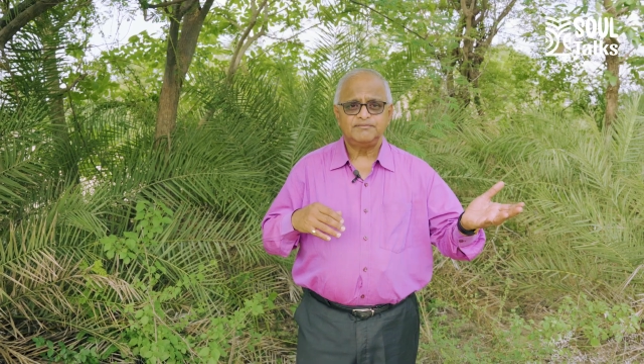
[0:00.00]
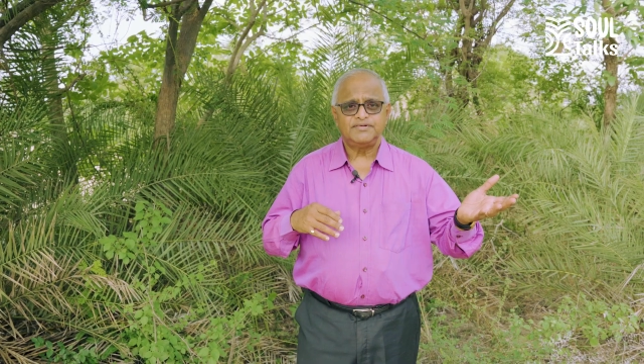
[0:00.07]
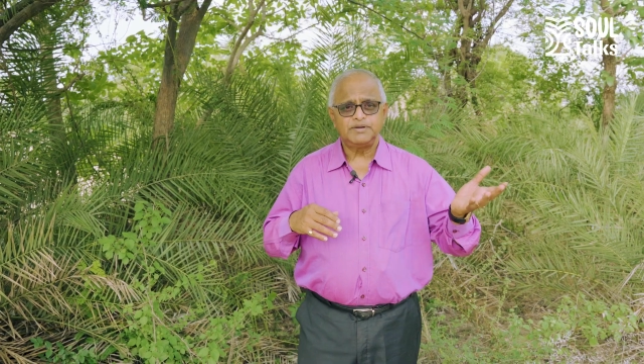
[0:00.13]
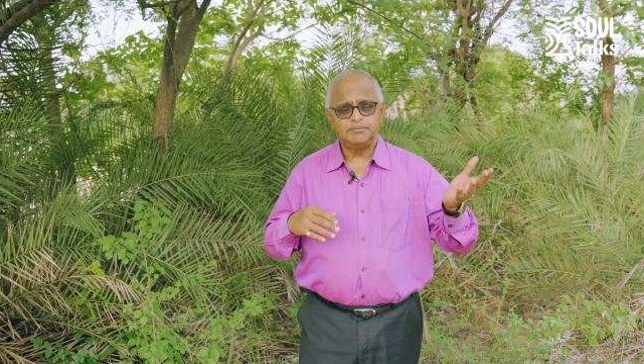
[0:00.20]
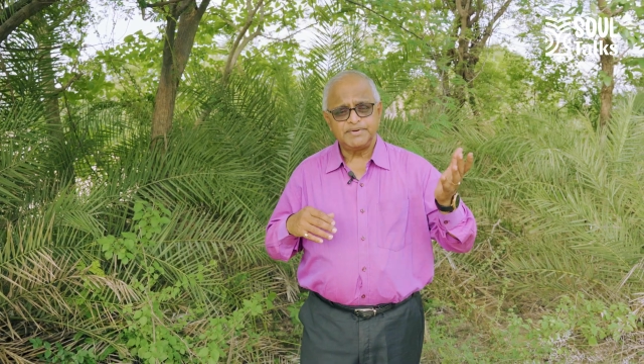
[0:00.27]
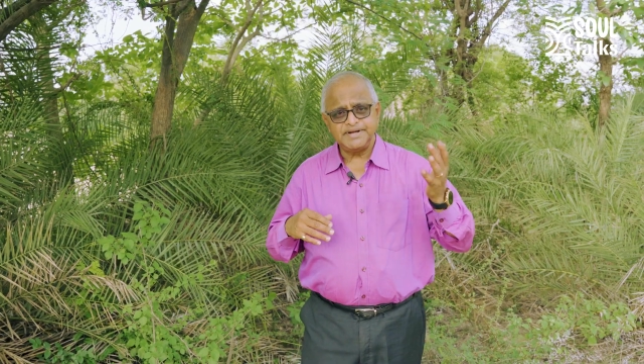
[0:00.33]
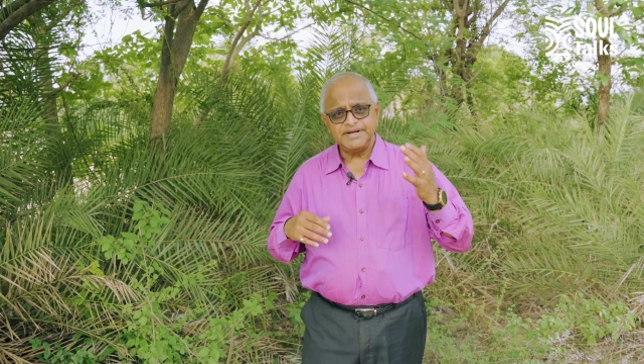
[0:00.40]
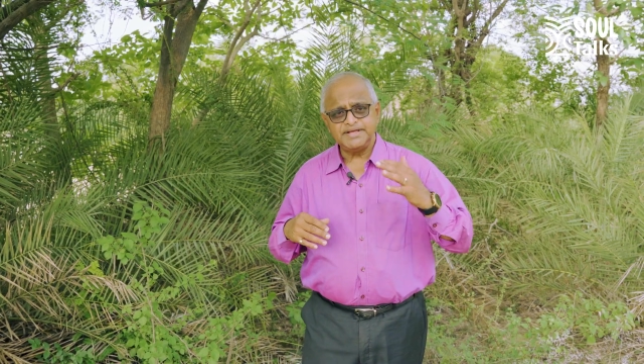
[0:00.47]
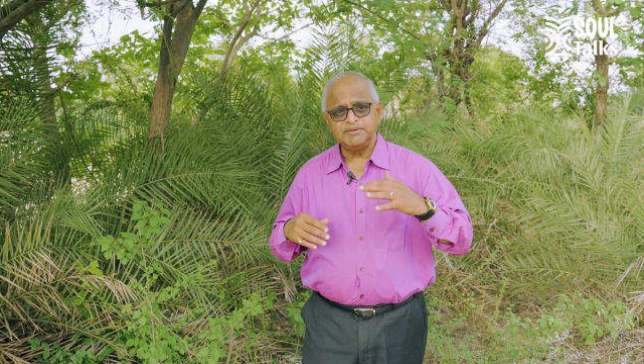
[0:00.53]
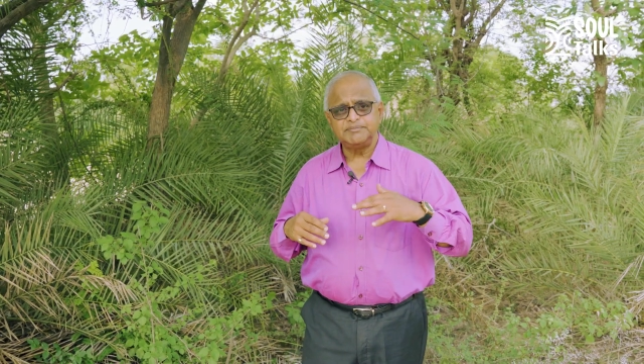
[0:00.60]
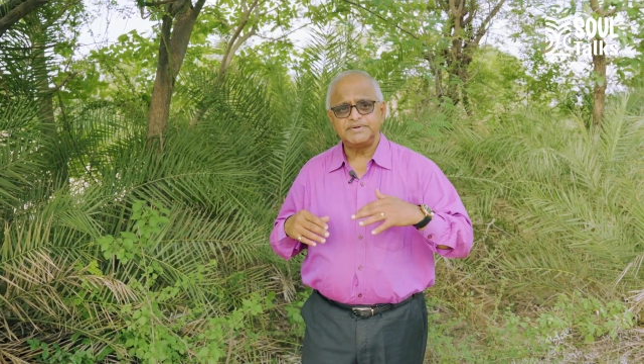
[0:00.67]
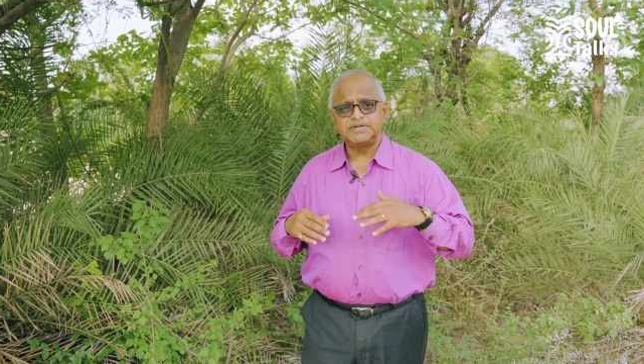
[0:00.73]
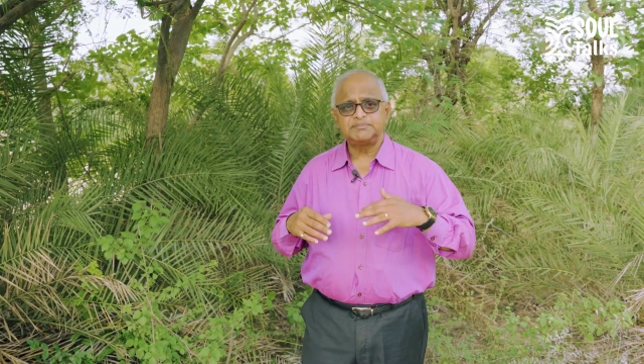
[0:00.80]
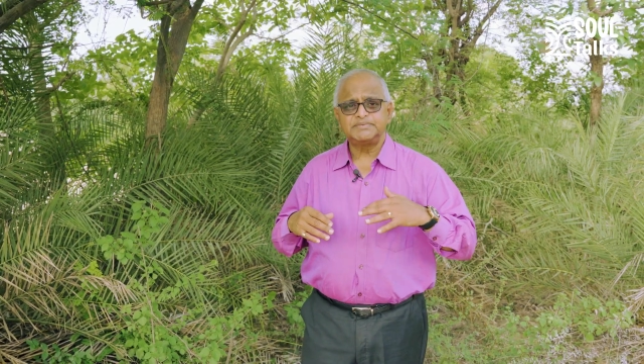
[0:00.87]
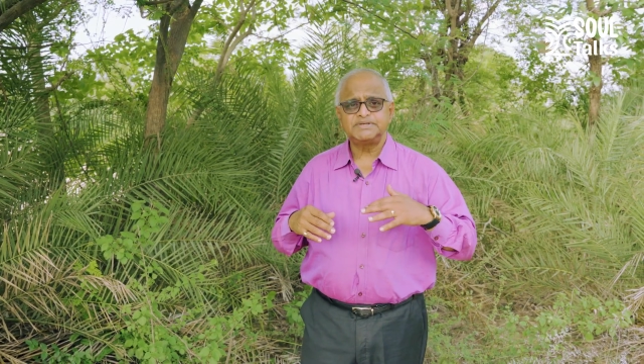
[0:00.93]
for breeding
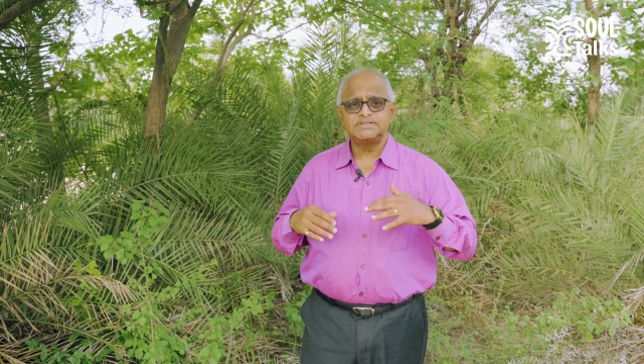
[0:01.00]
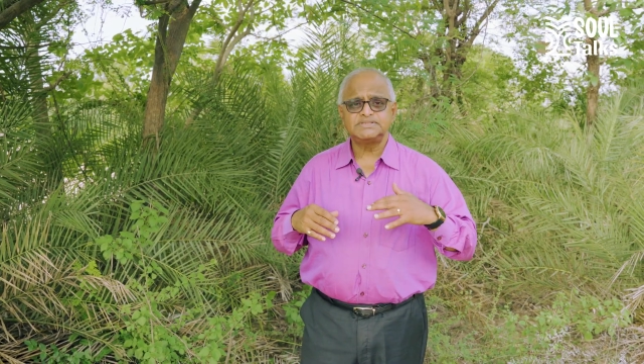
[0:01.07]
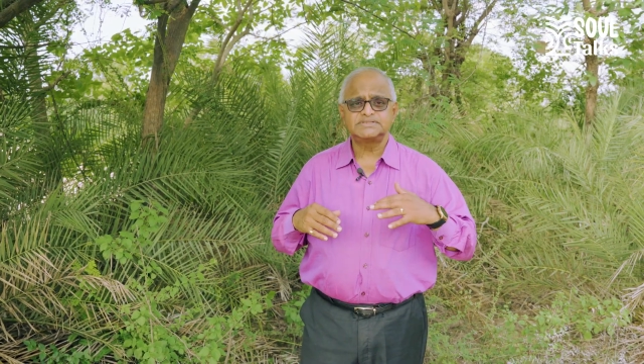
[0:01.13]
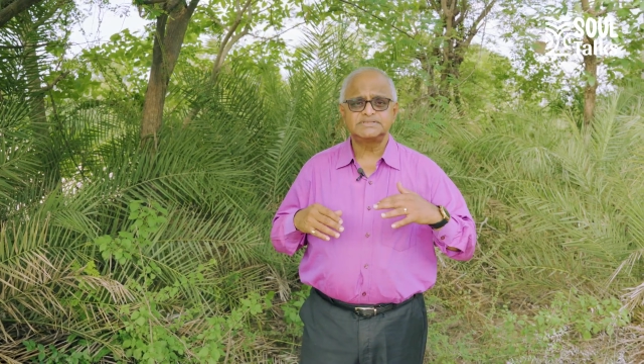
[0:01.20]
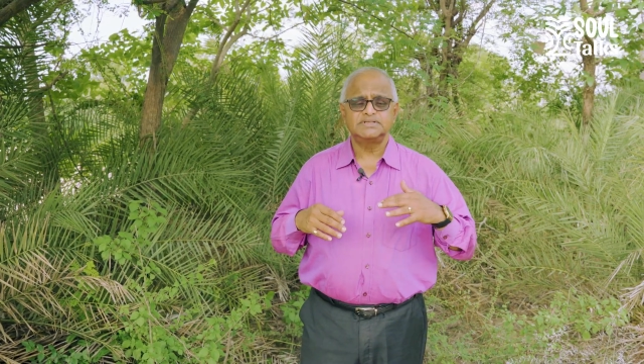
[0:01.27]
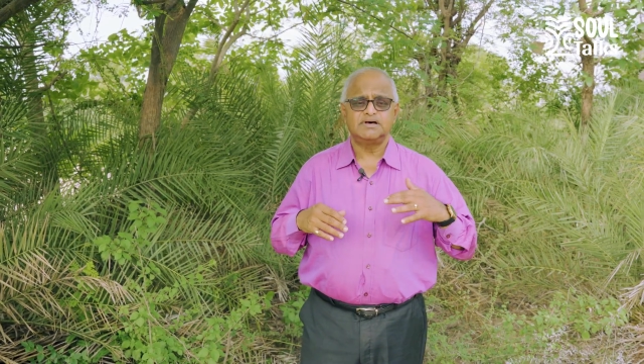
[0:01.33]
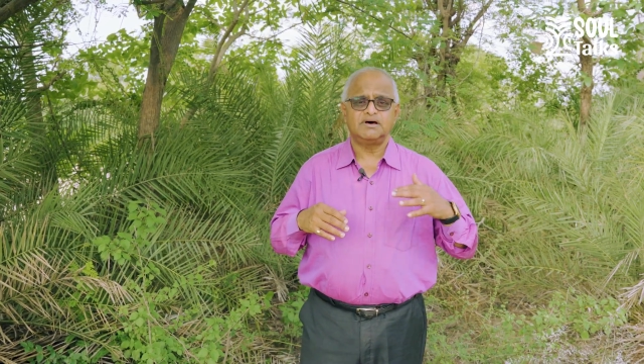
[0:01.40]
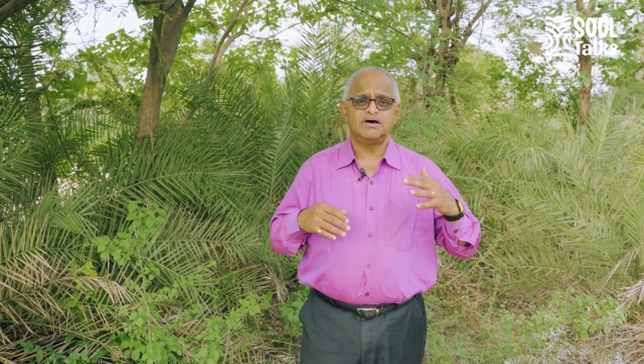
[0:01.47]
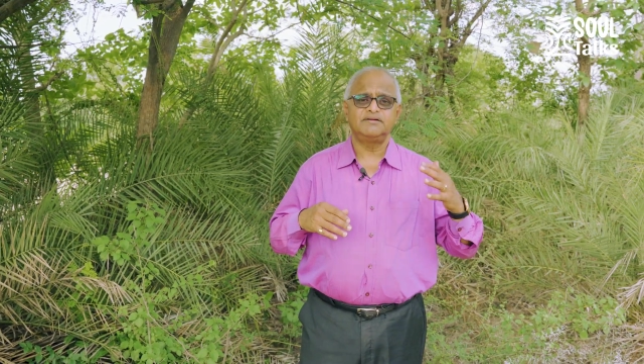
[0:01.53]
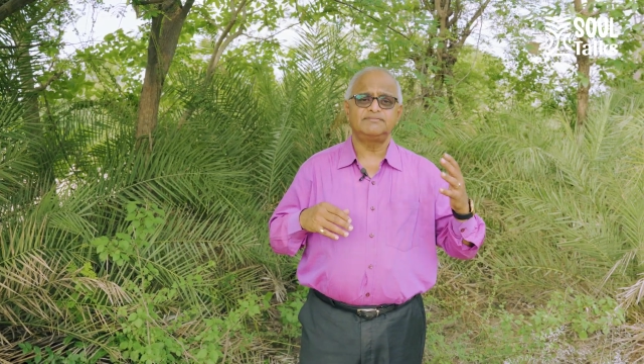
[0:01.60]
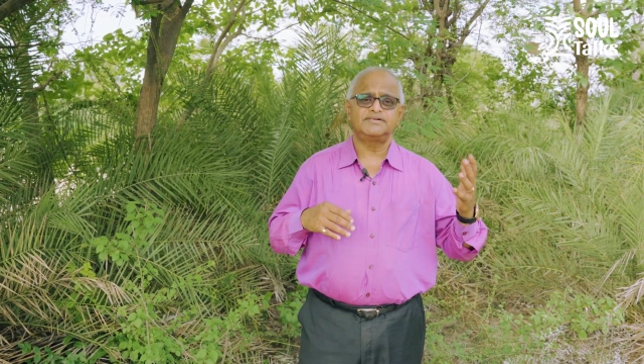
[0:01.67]
purpose or